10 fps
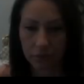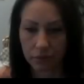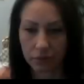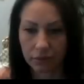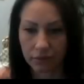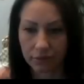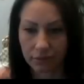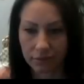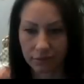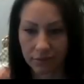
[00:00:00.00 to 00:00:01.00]

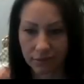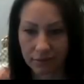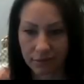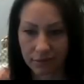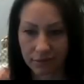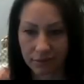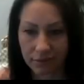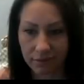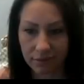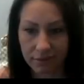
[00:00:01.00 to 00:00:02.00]

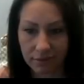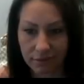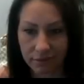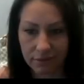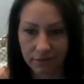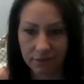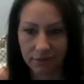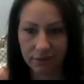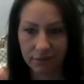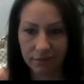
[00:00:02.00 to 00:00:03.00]

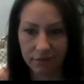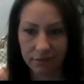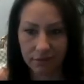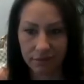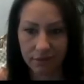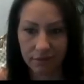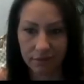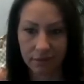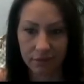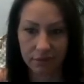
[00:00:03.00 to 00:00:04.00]

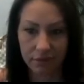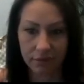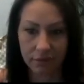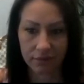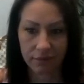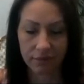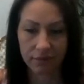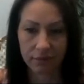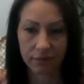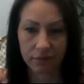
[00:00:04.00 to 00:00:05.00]

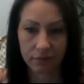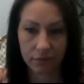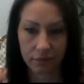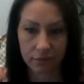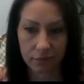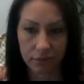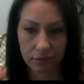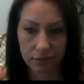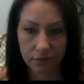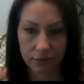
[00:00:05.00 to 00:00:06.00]

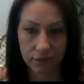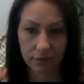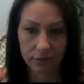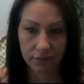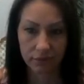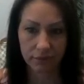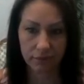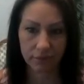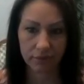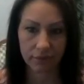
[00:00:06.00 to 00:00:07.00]

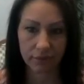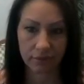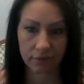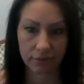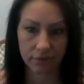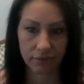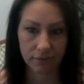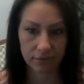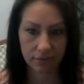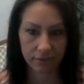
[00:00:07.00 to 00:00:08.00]
No words are spoken by the person on screen.